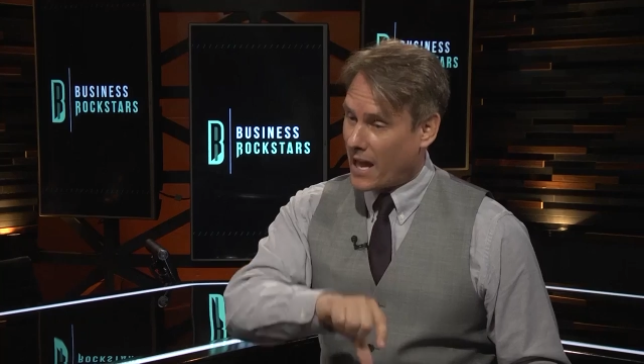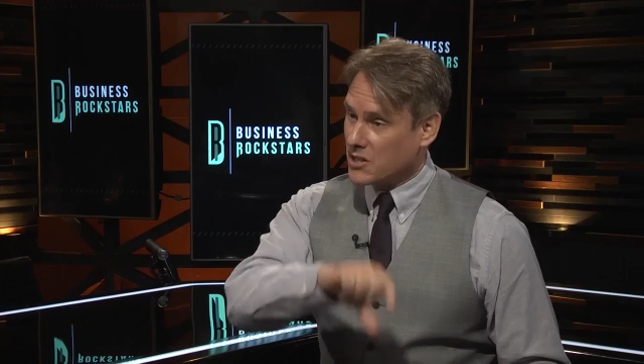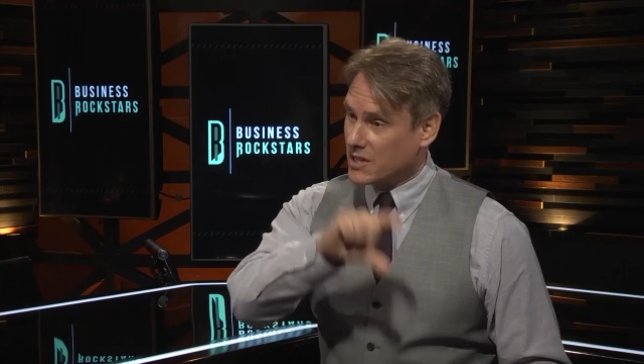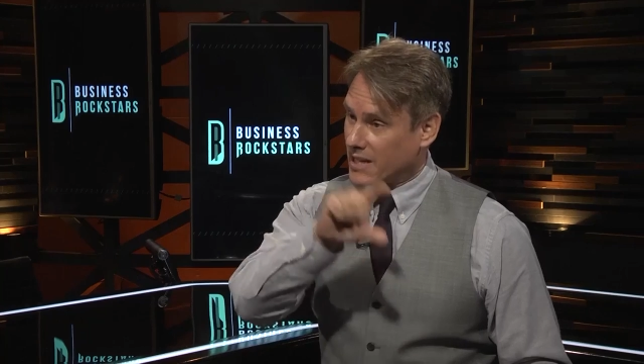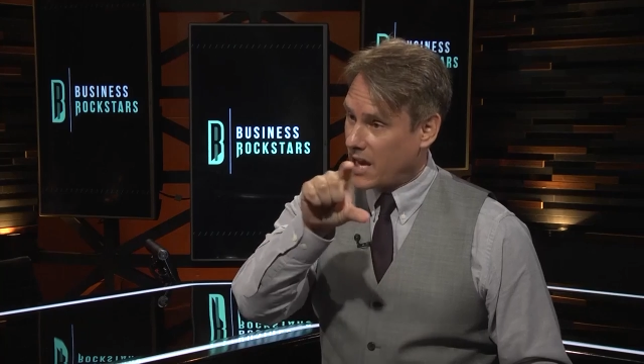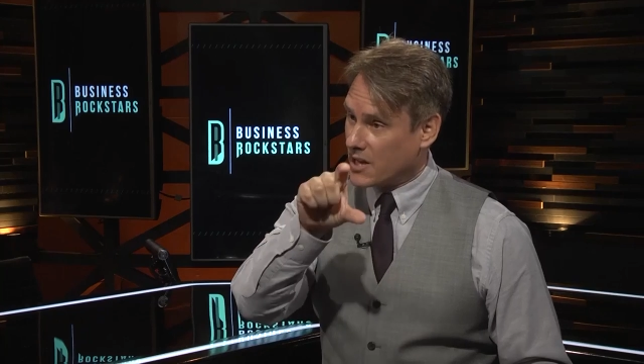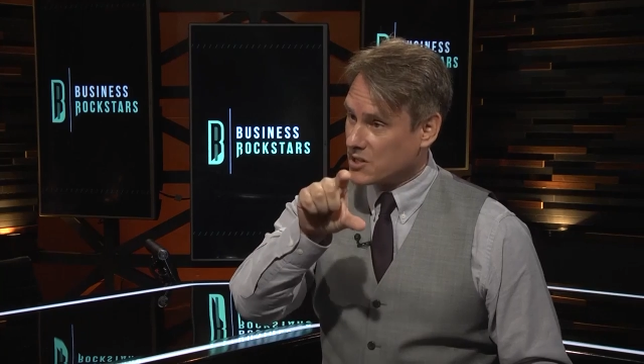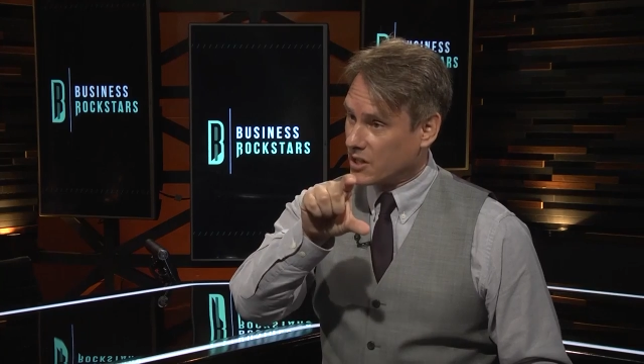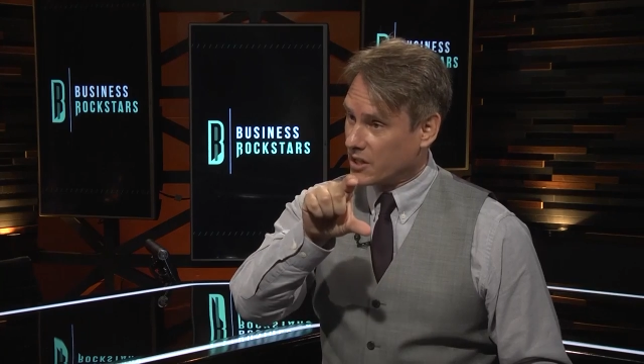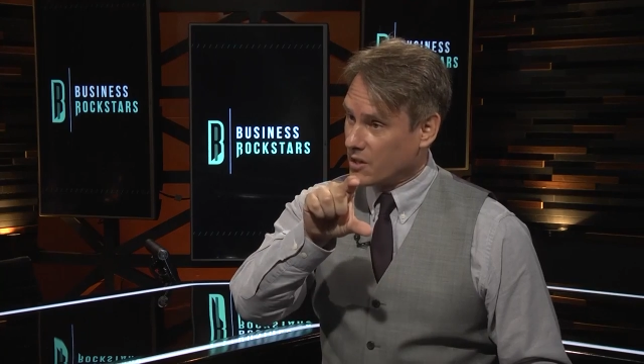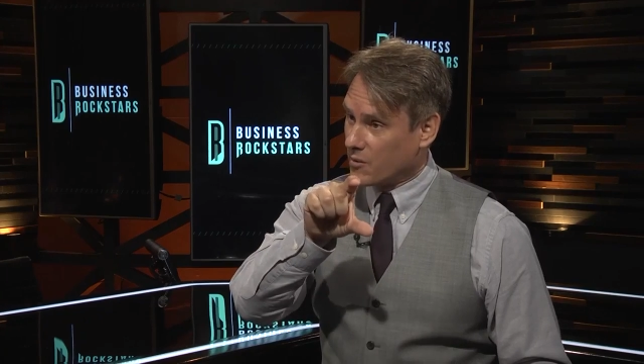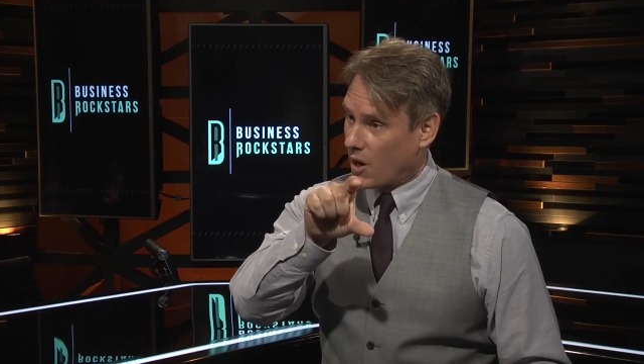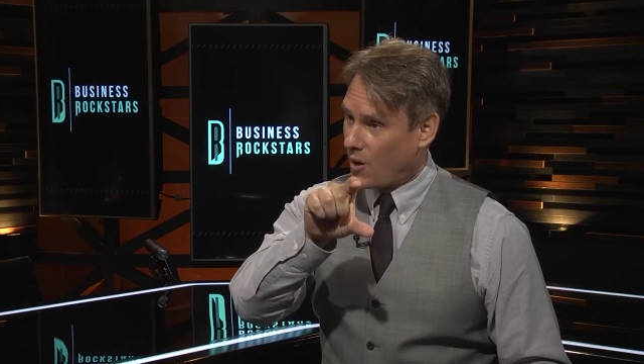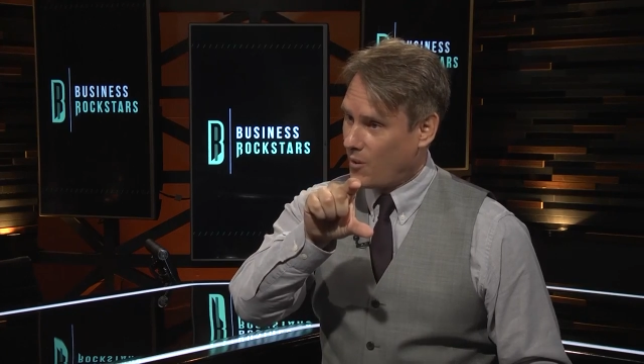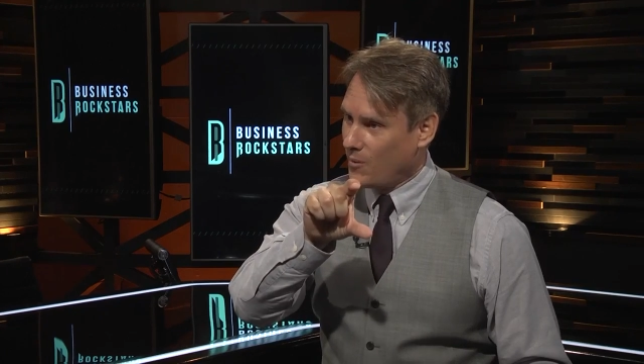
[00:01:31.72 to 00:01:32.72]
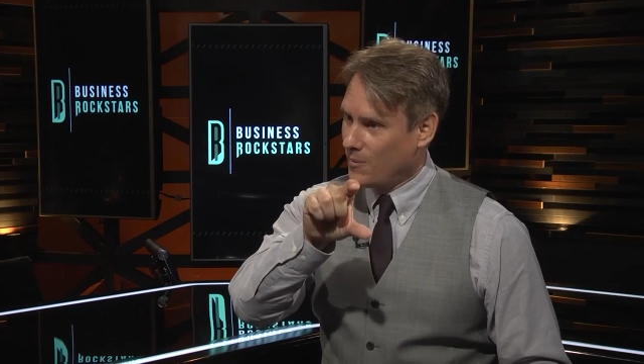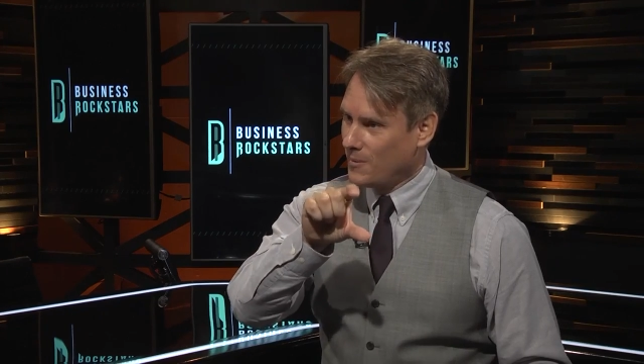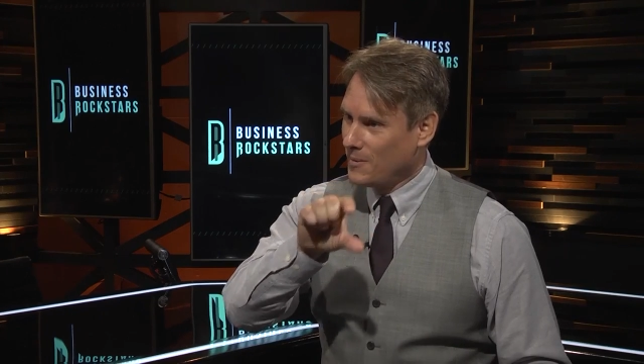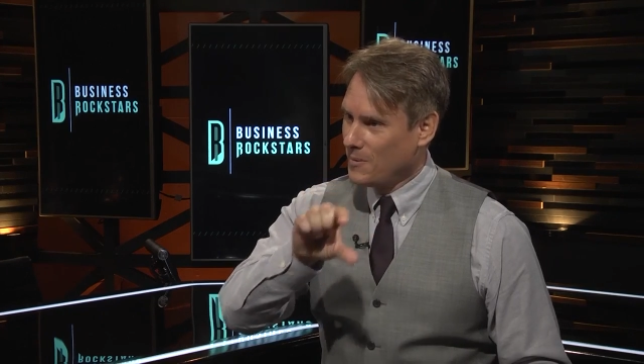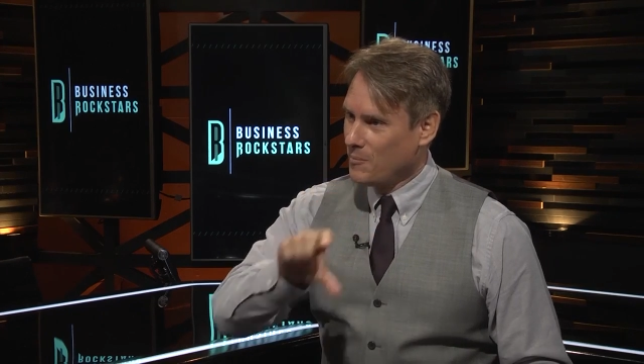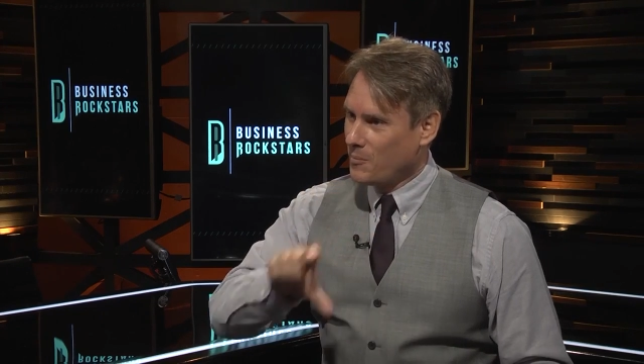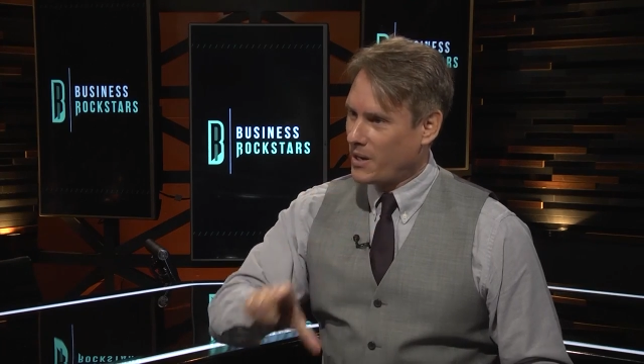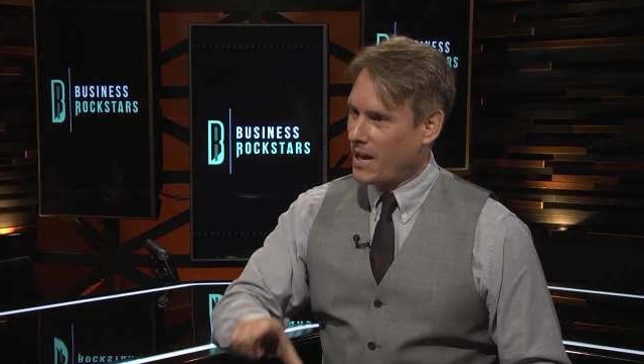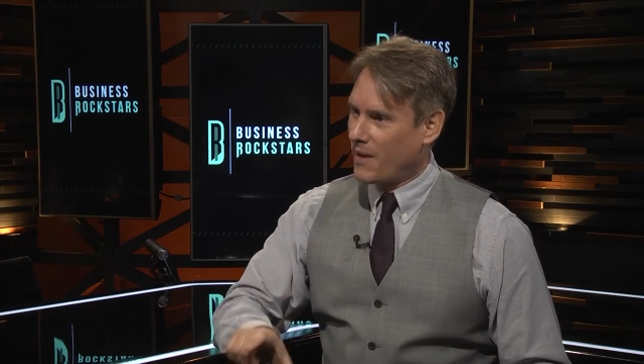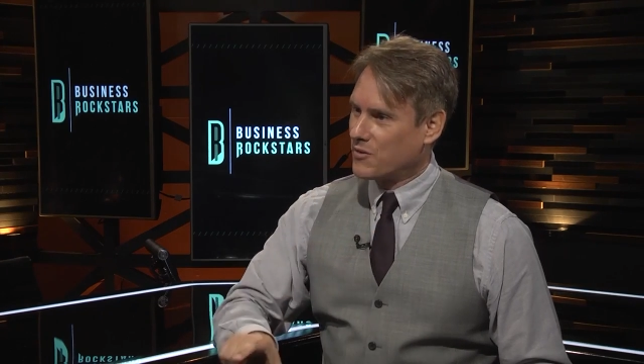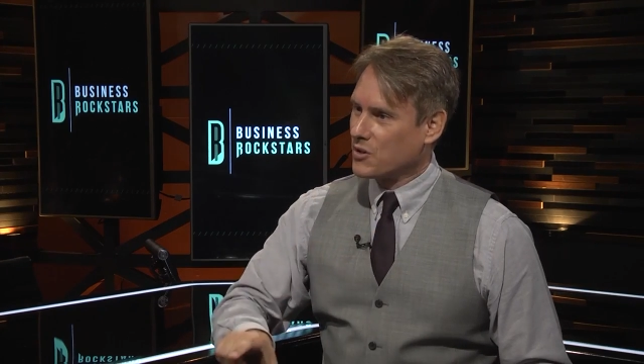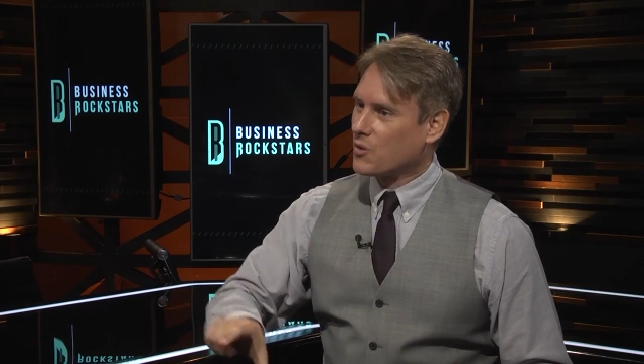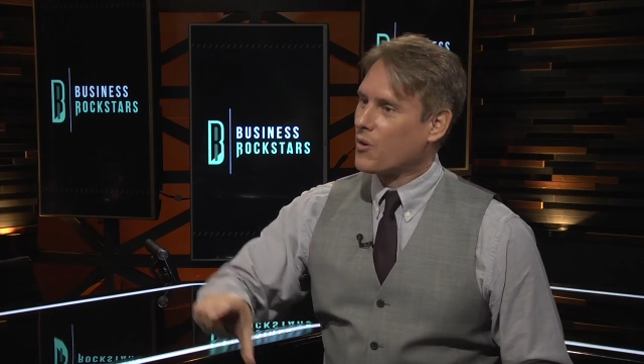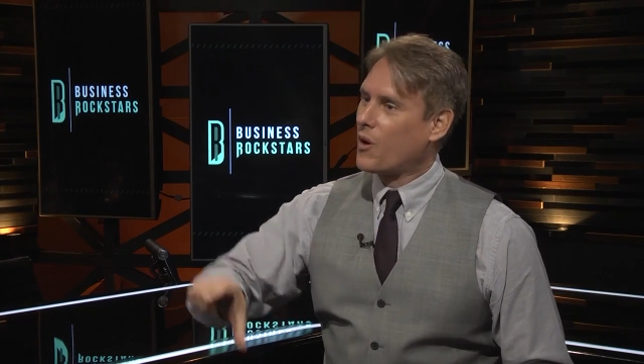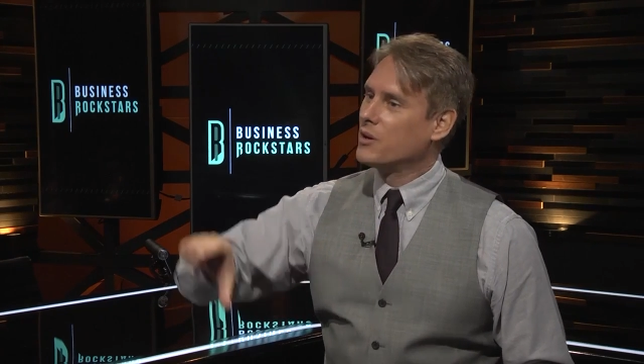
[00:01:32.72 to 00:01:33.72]
has to constantly grow, but you have
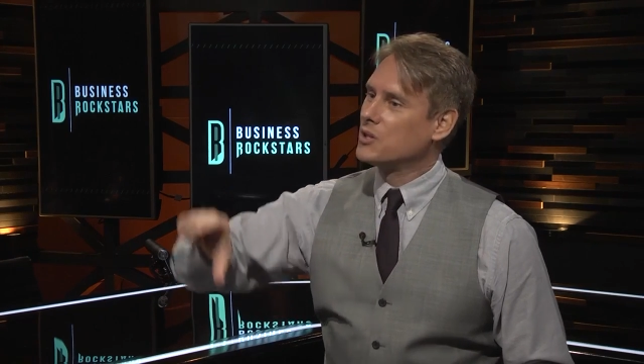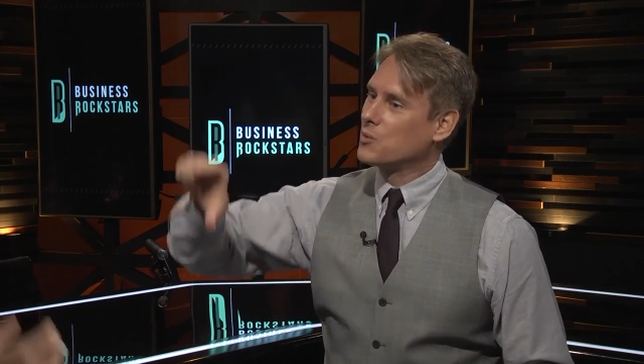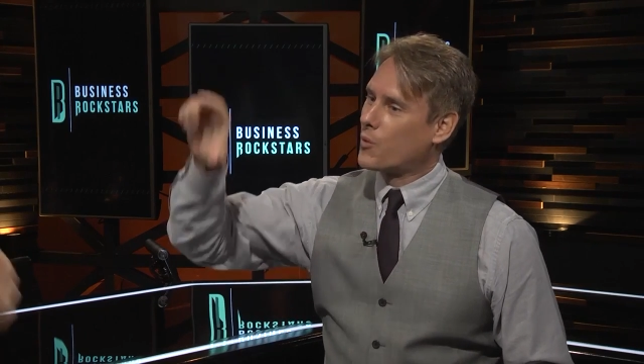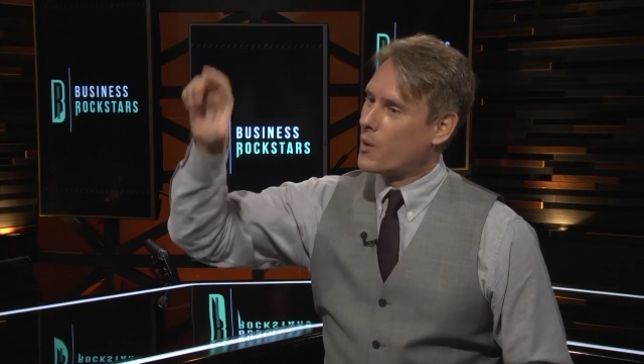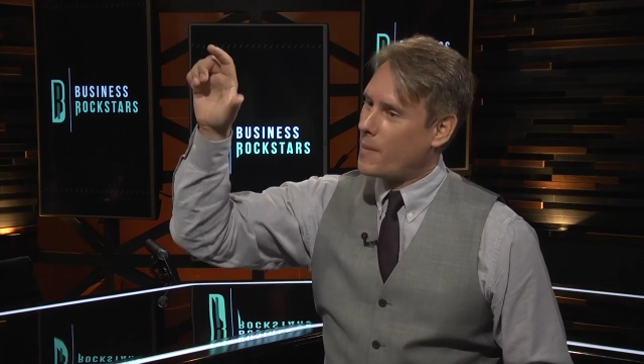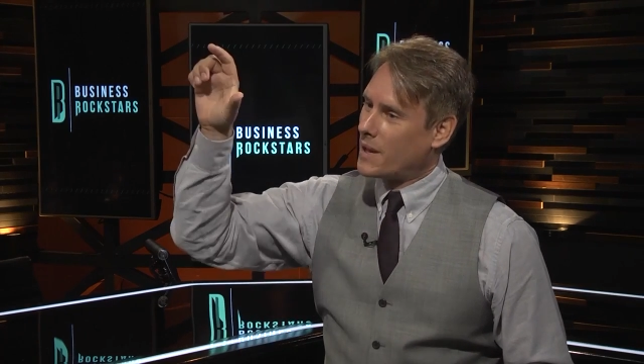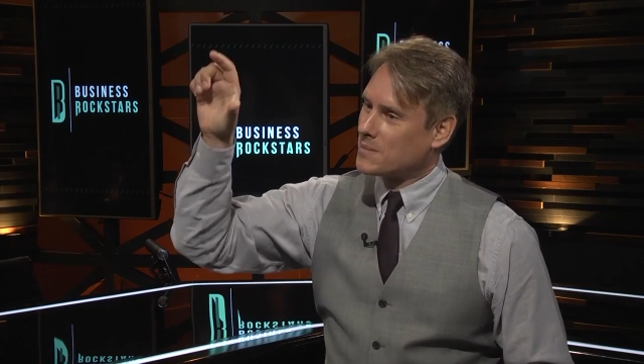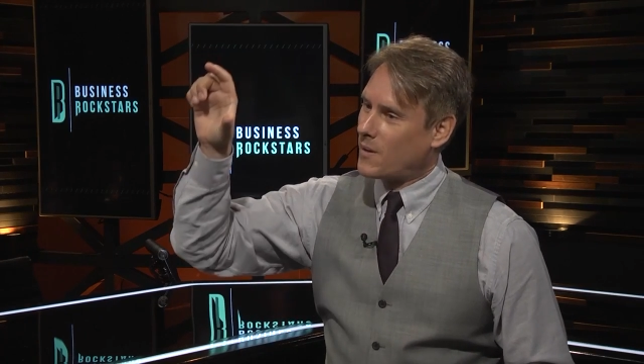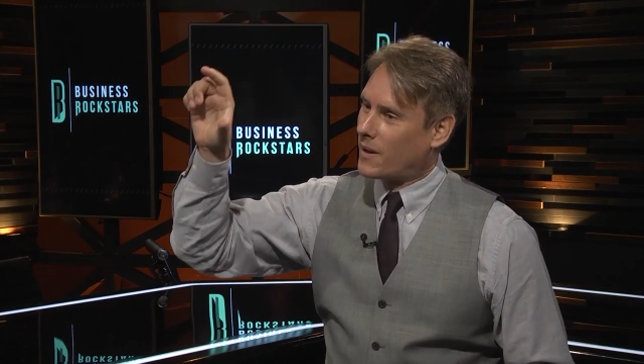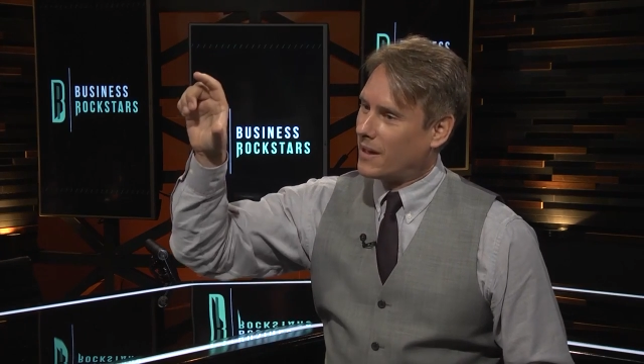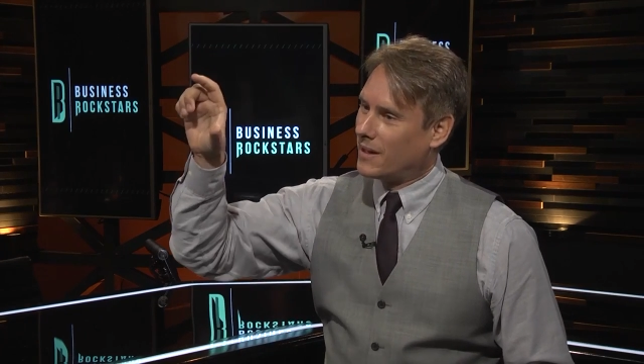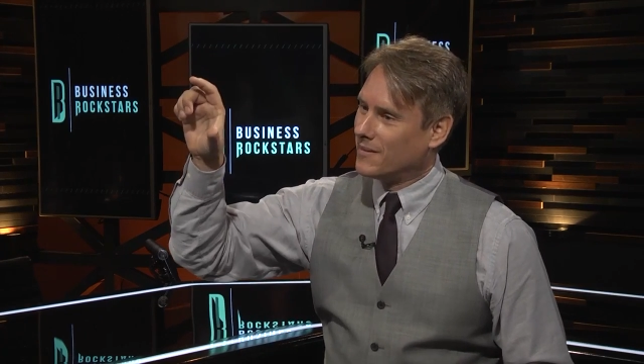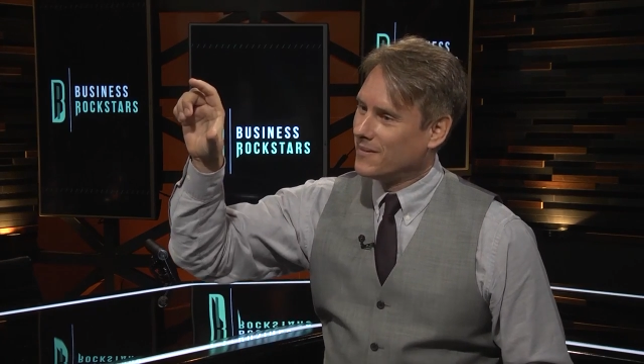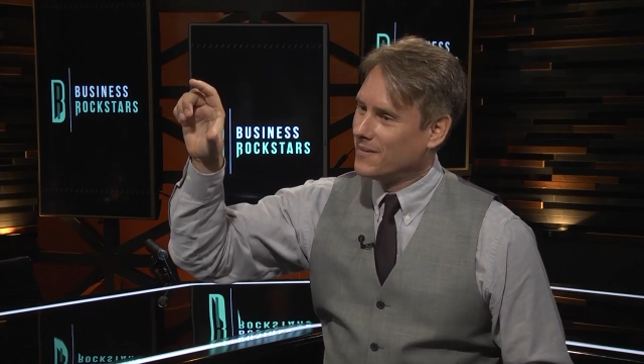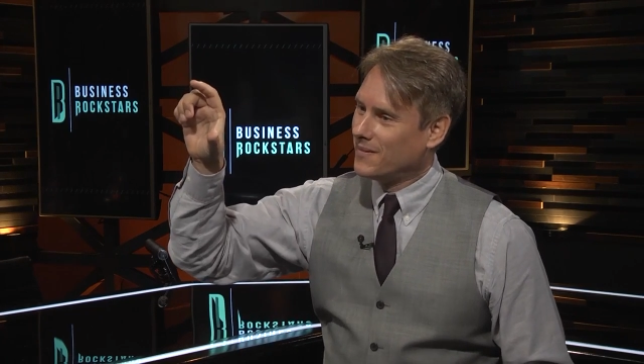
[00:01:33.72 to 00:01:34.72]
to grow it to where it makes money.